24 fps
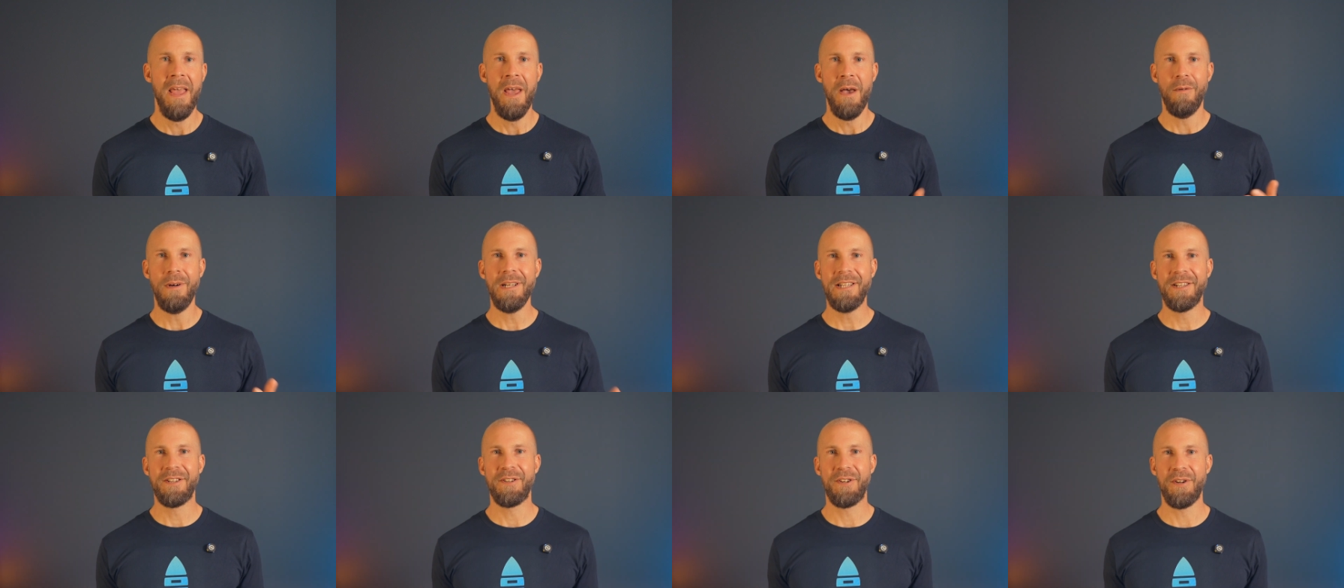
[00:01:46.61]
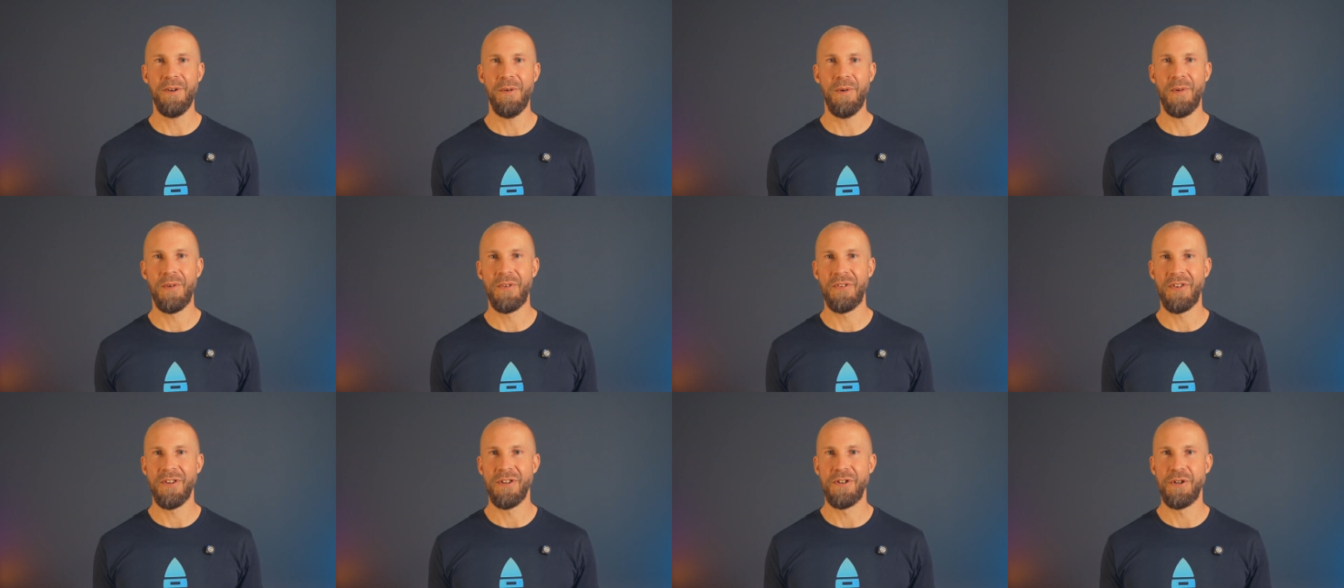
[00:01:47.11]
Which
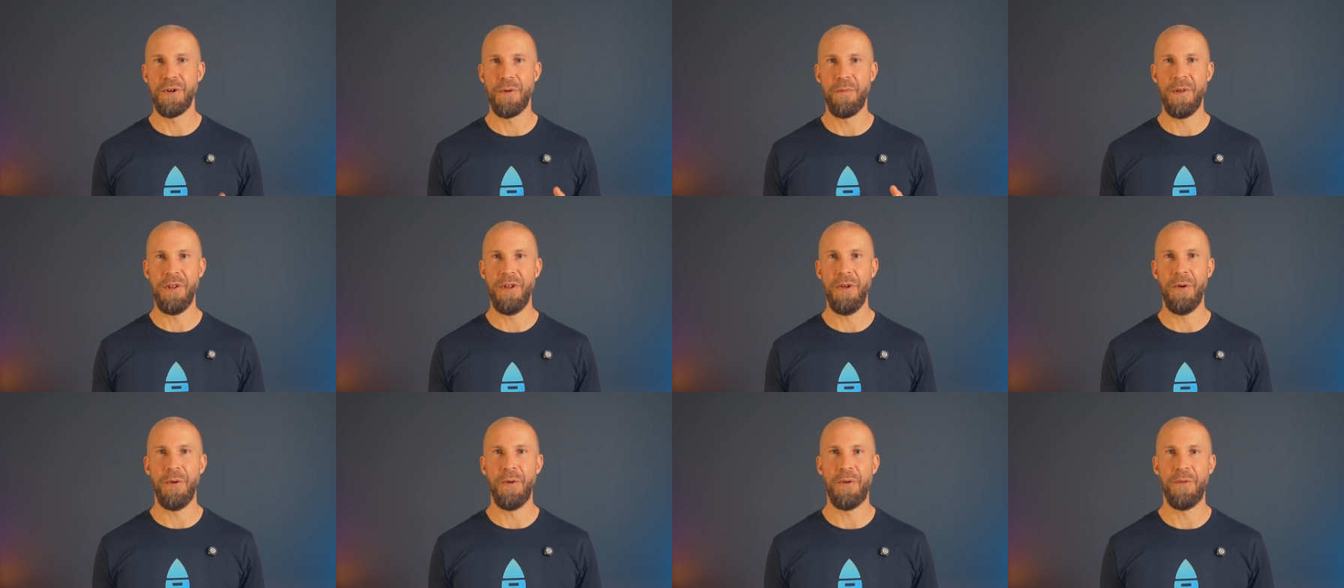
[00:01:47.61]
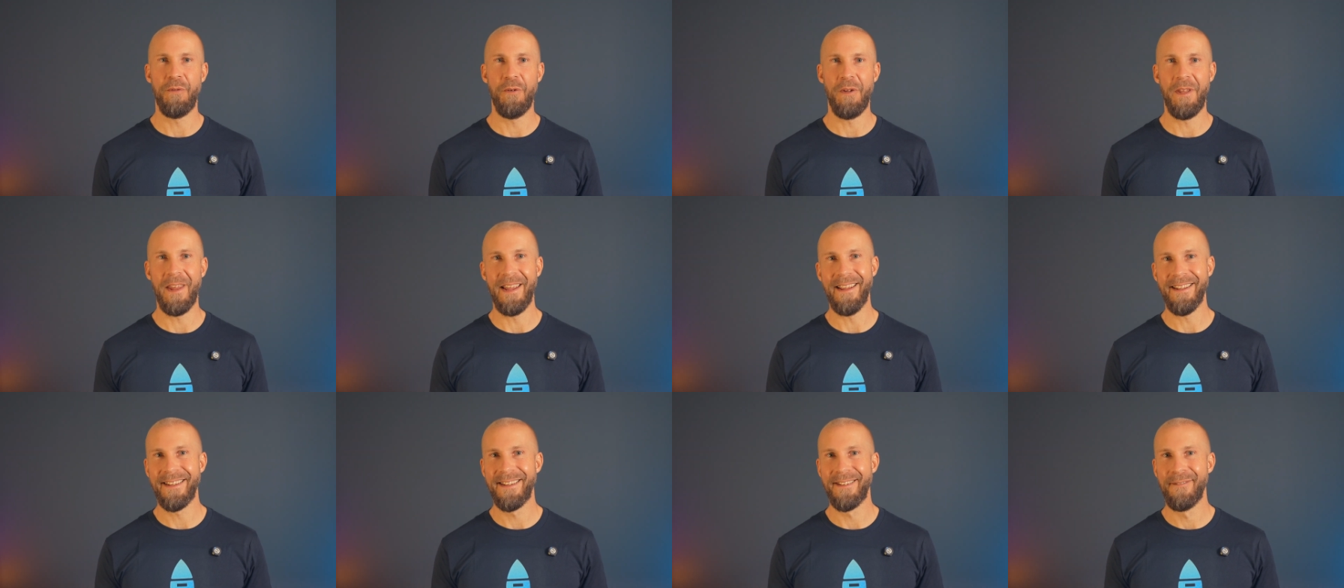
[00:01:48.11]
tools should we use for
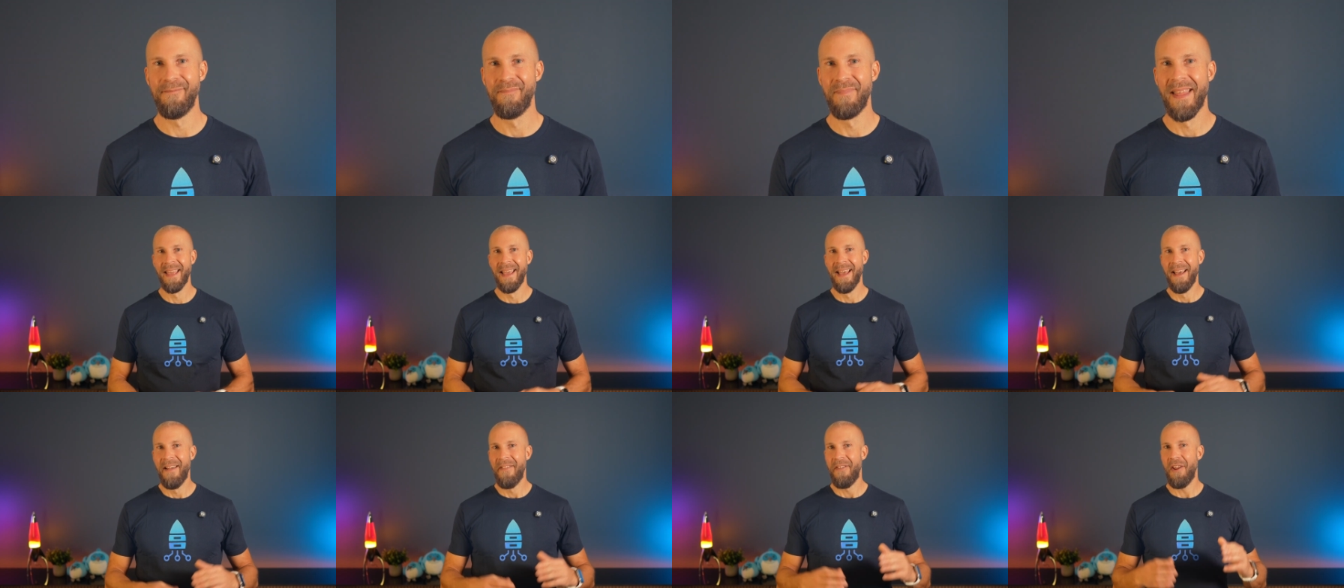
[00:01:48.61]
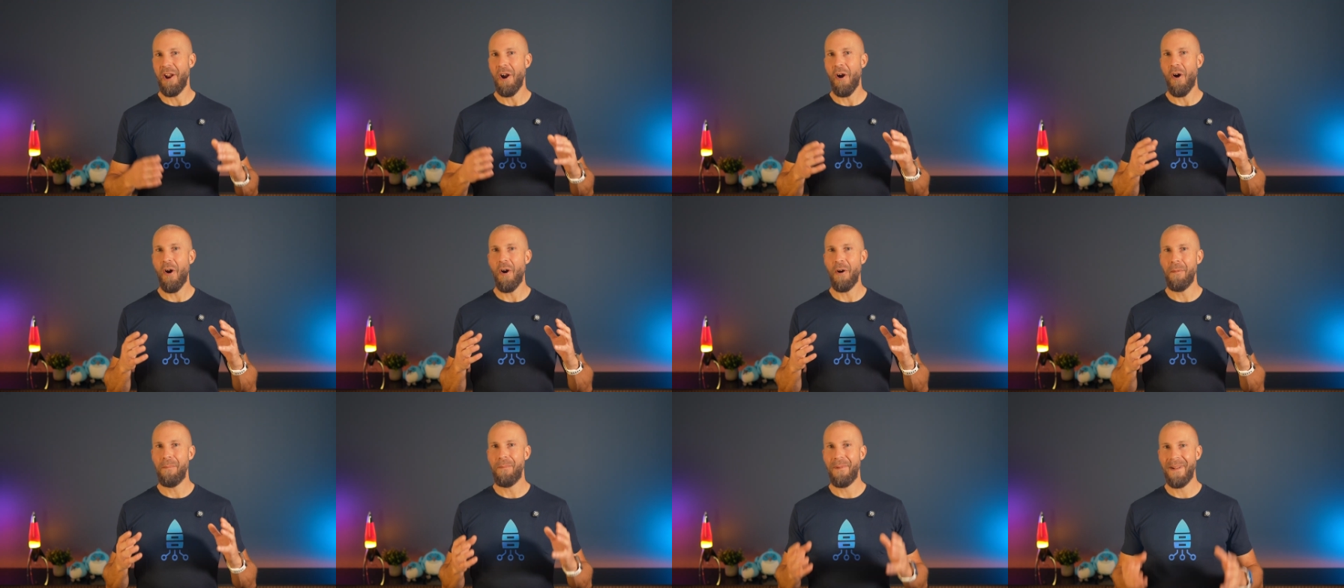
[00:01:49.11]
this? There
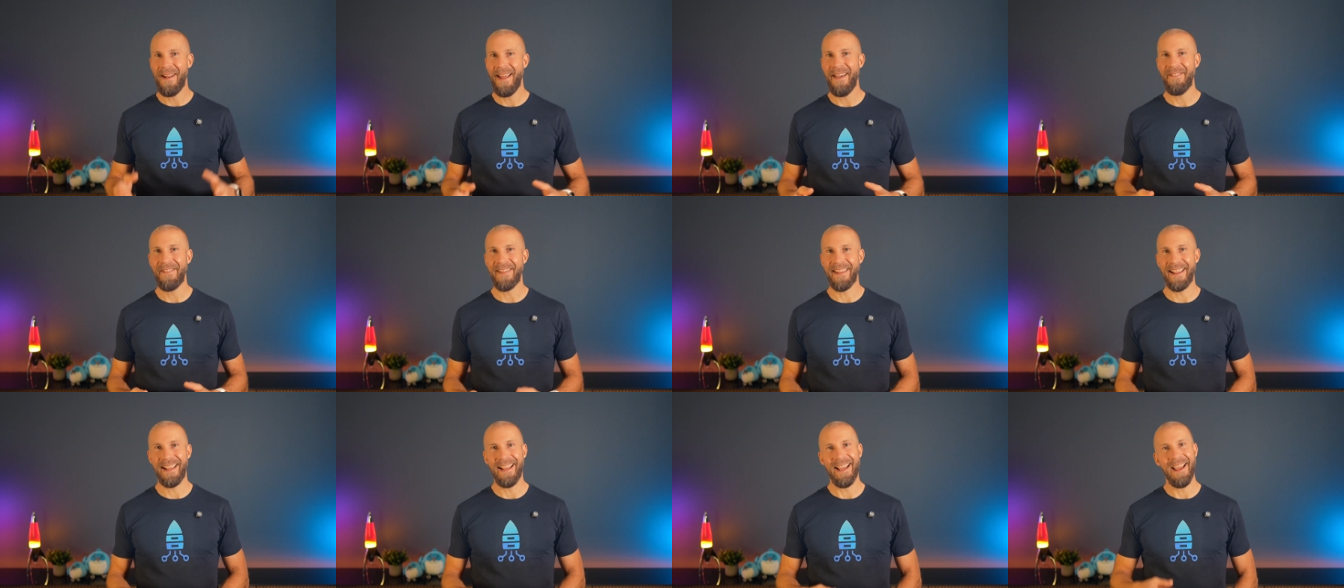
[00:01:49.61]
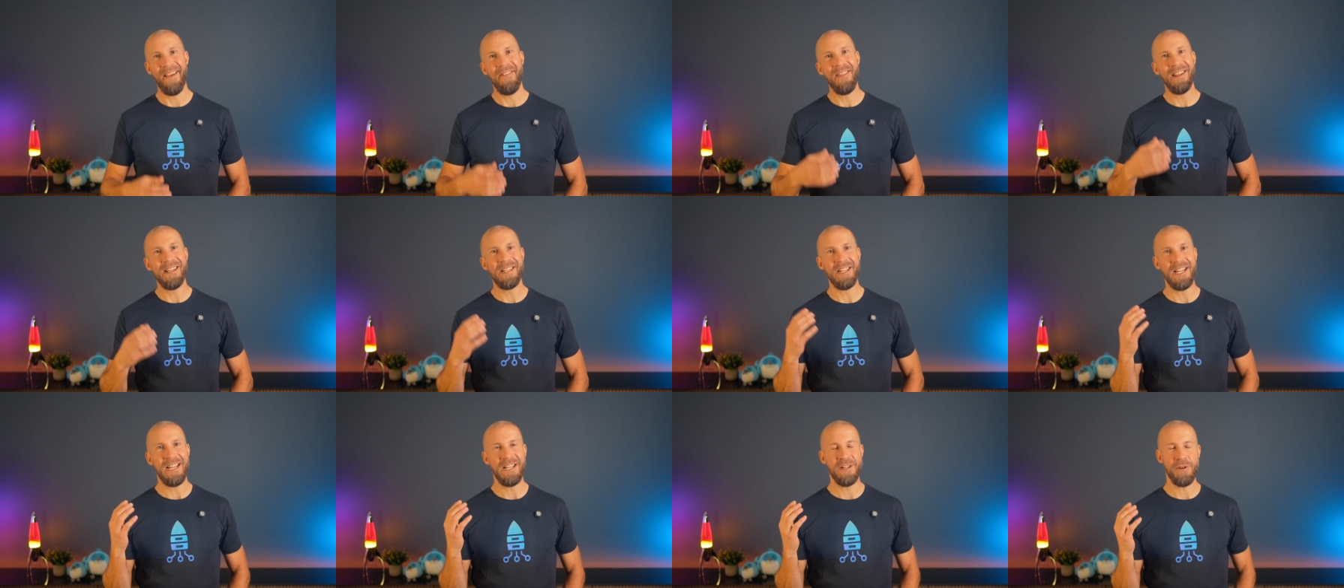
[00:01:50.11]
are plenty, and they
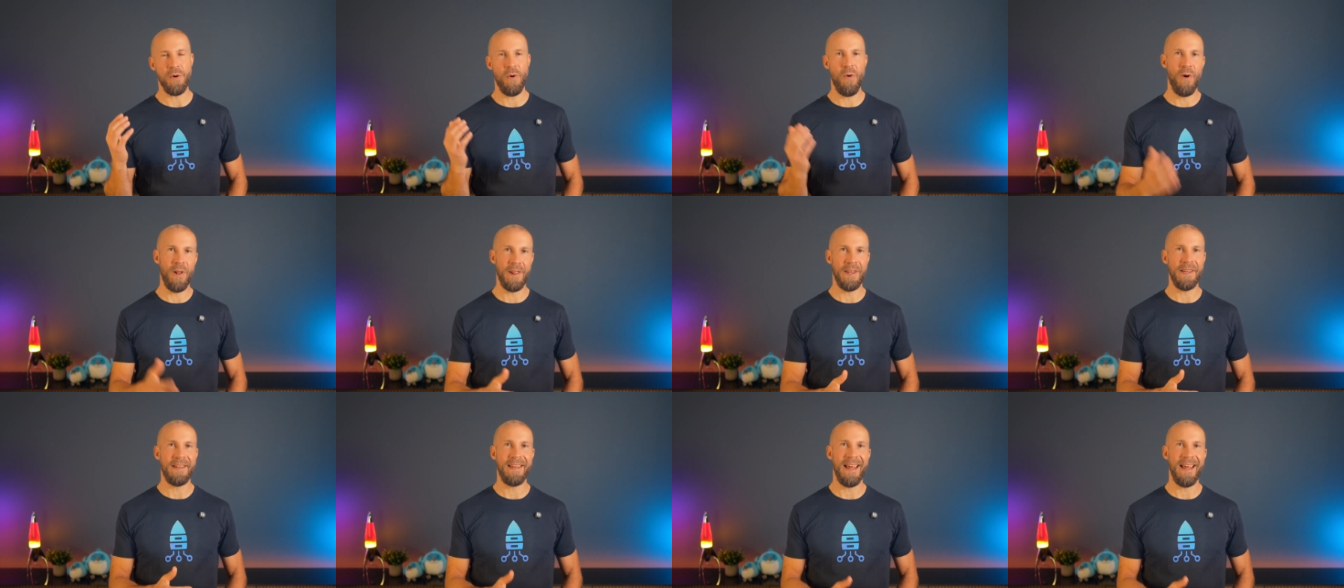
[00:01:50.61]
change all the